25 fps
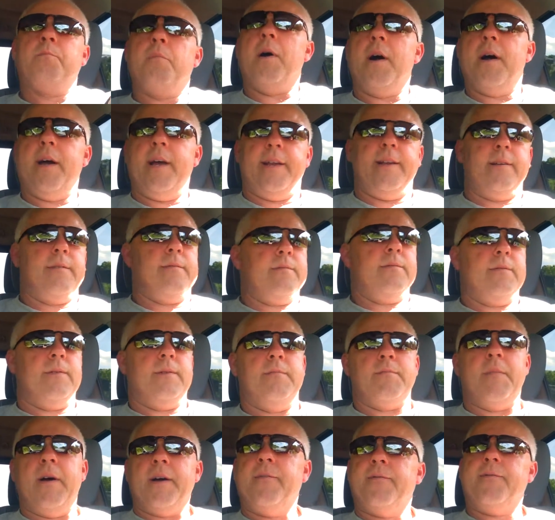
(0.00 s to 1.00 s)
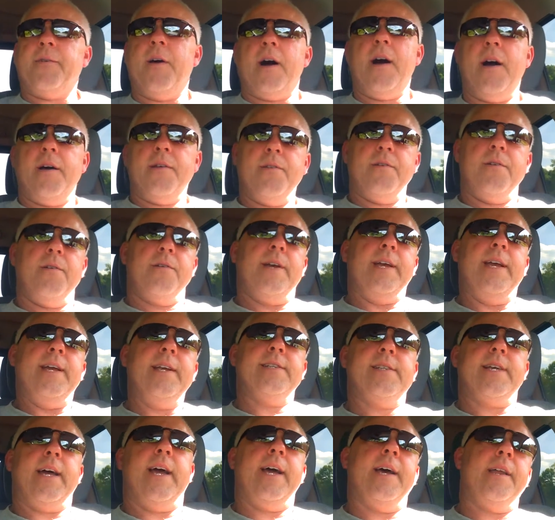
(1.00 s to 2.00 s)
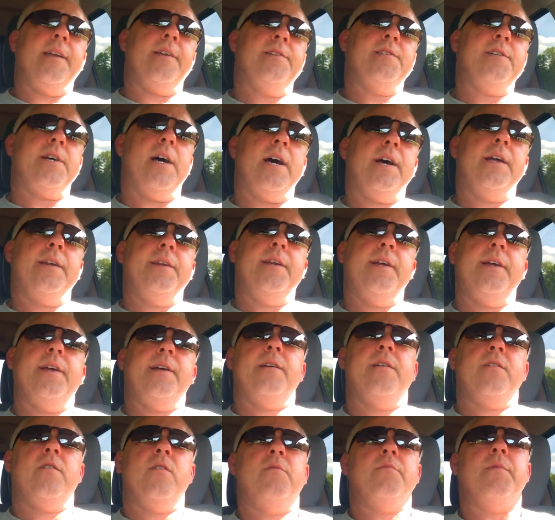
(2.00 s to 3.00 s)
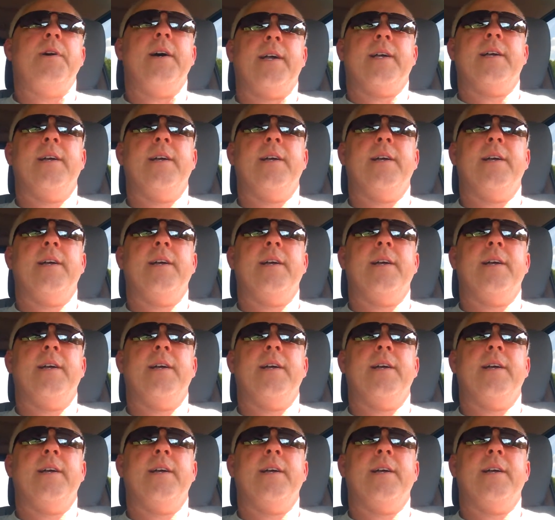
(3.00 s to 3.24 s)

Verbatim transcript: but my father, he's had a John Deere, oh my